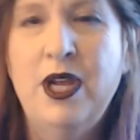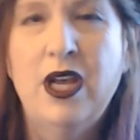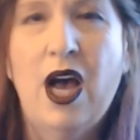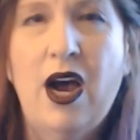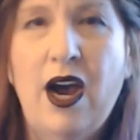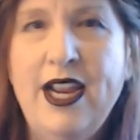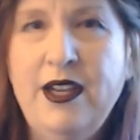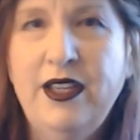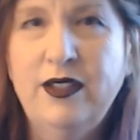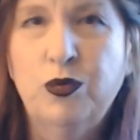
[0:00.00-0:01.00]

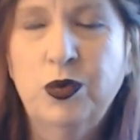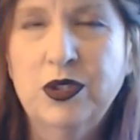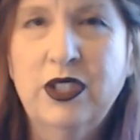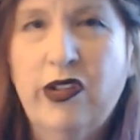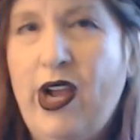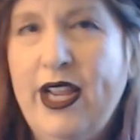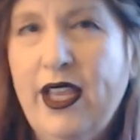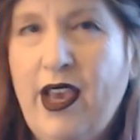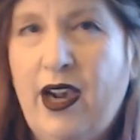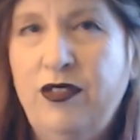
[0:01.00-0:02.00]
I really like
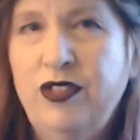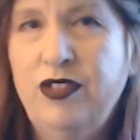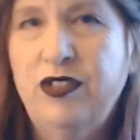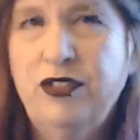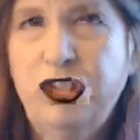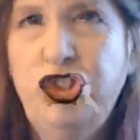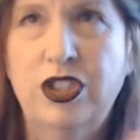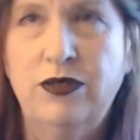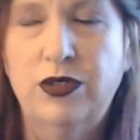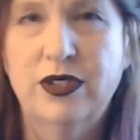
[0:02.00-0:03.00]
having a
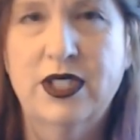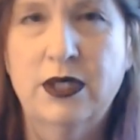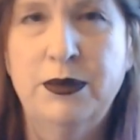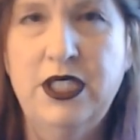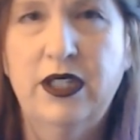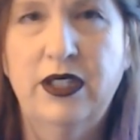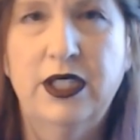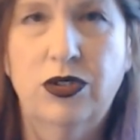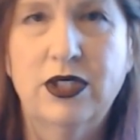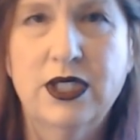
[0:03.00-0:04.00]
general cemetery
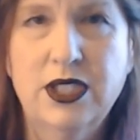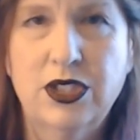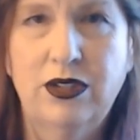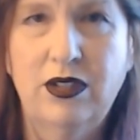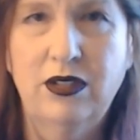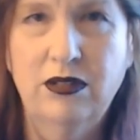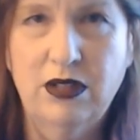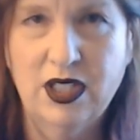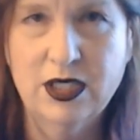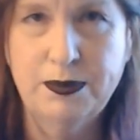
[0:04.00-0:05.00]
crystal,
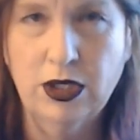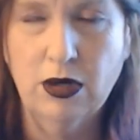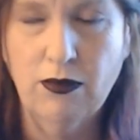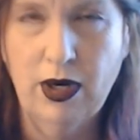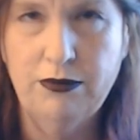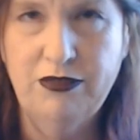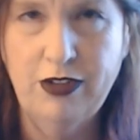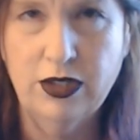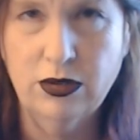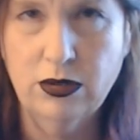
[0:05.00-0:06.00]
a spirit realm
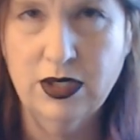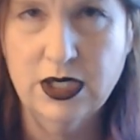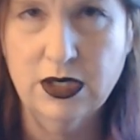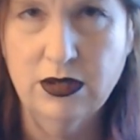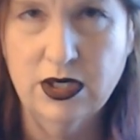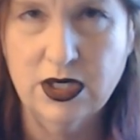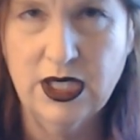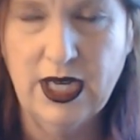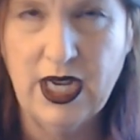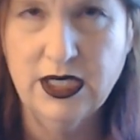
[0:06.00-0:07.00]
folk crystal that's
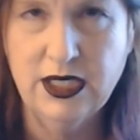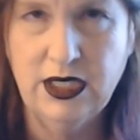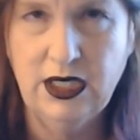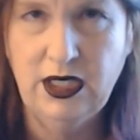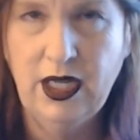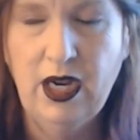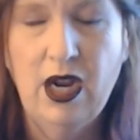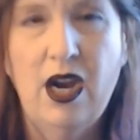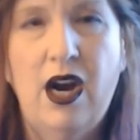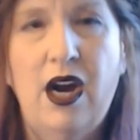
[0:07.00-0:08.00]
connected.
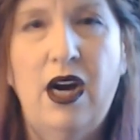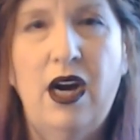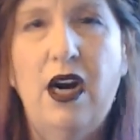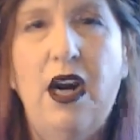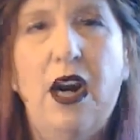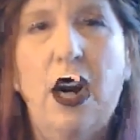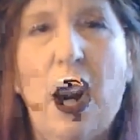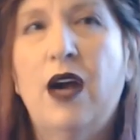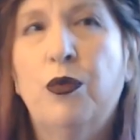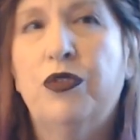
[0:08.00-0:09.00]
I
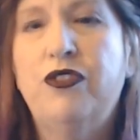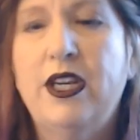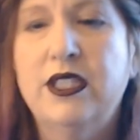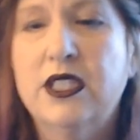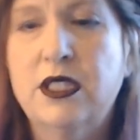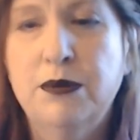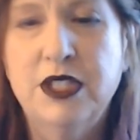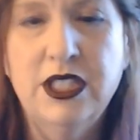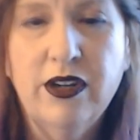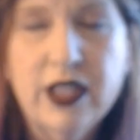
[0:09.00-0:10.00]
will find a
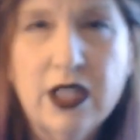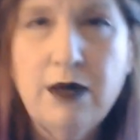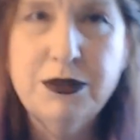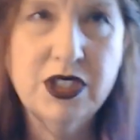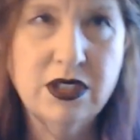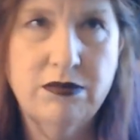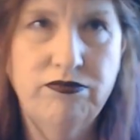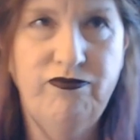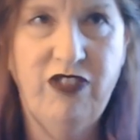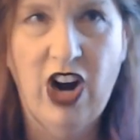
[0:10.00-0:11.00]
cemetery that I'm just
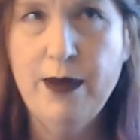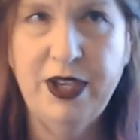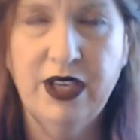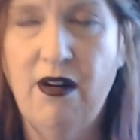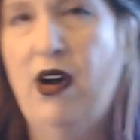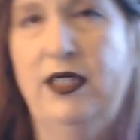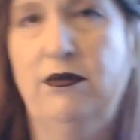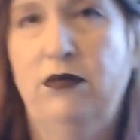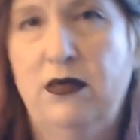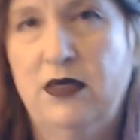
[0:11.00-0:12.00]
vibing on.
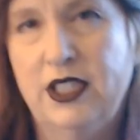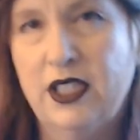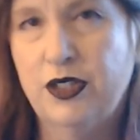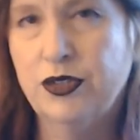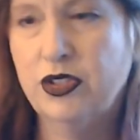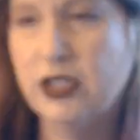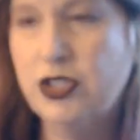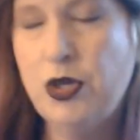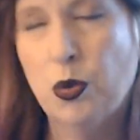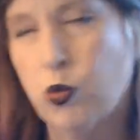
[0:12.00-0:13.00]
You know, there is
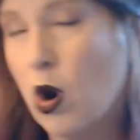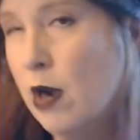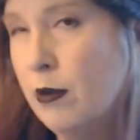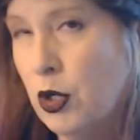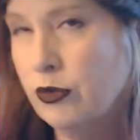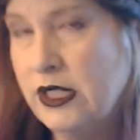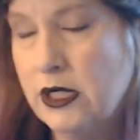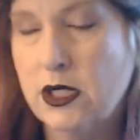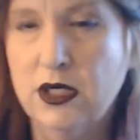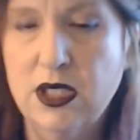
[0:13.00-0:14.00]
no rhyme or
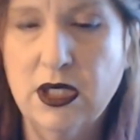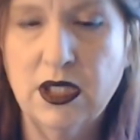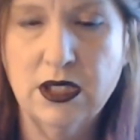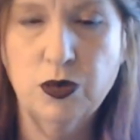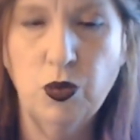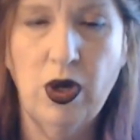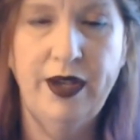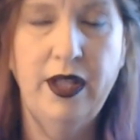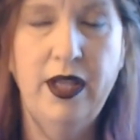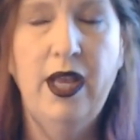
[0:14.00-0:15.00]
reason to this
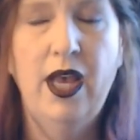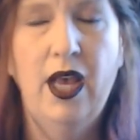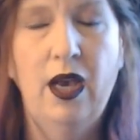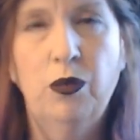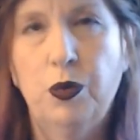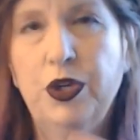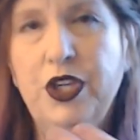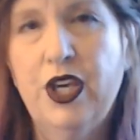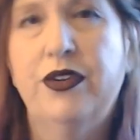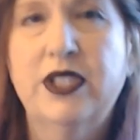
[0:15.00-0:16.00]
one. And when we
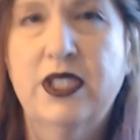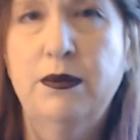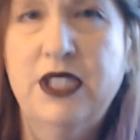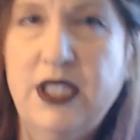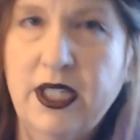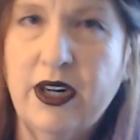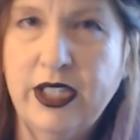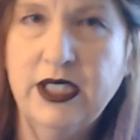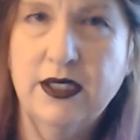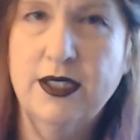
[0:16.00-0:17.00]
go to
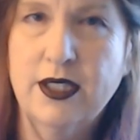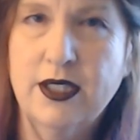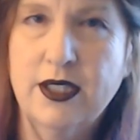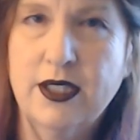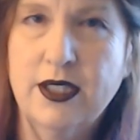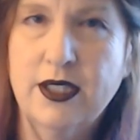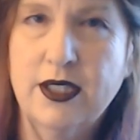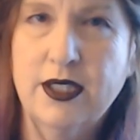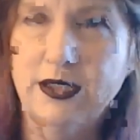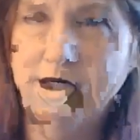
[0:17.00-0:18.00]
cemeteries, of
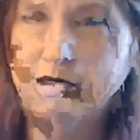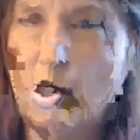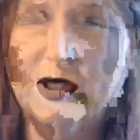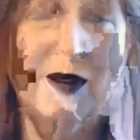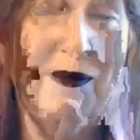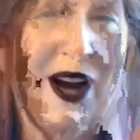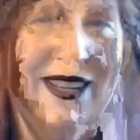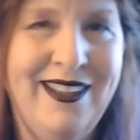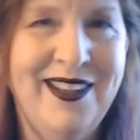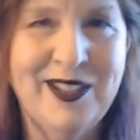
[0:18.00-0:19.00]
course, I'm not
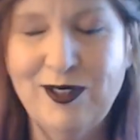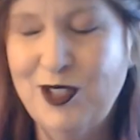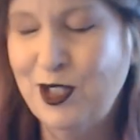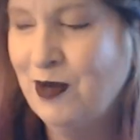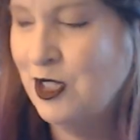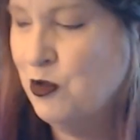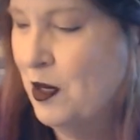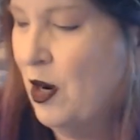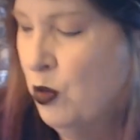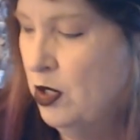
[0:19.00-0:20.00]
going to go too much, but
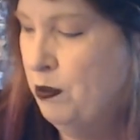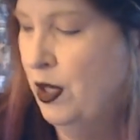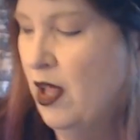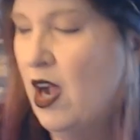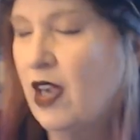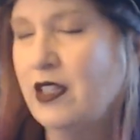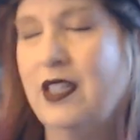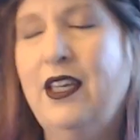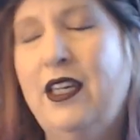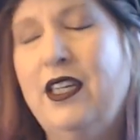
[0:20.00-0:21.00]
I will plug
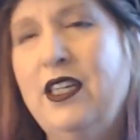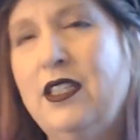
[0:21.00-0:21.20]
in